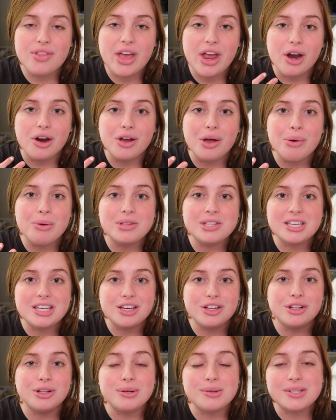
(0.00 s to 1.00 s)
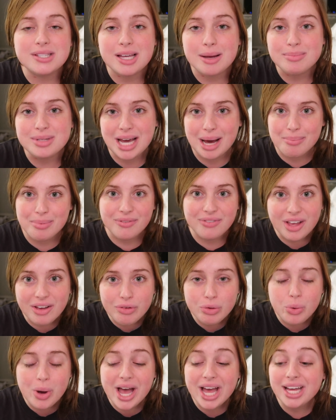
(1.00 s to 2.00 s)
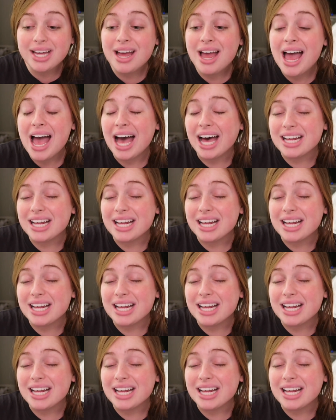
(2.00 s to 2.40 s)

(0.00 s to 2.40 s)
they are going to include some type of giveaway.